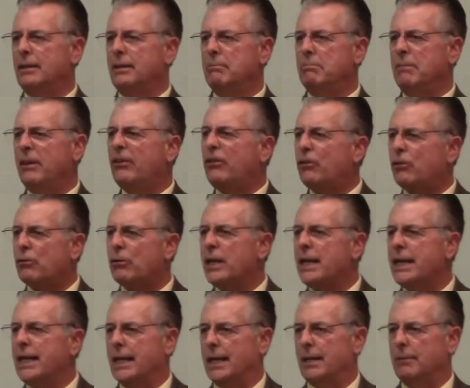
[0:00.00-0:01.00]

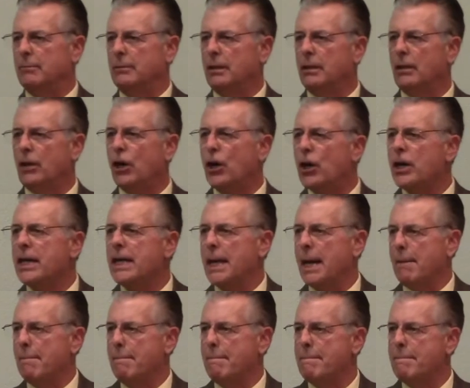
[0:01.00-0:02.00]
mistreating him, hurting
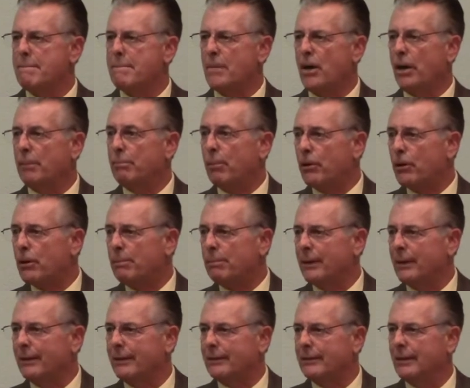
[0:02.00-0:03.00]
him on
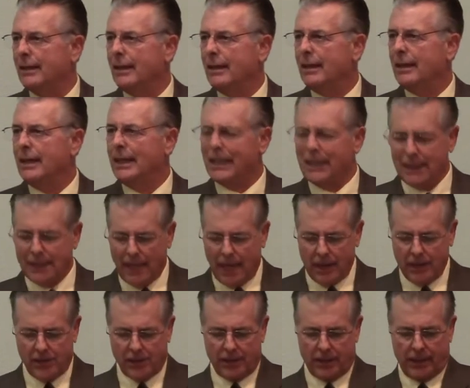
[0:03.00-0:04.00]
purpose and
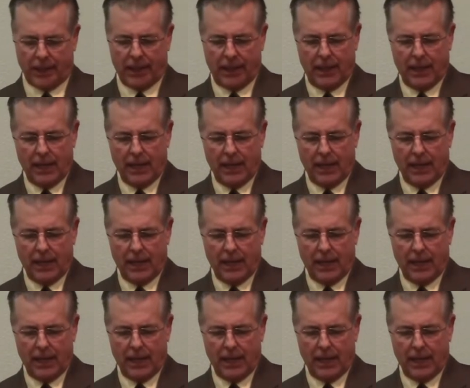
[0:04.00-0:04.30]
intentionally.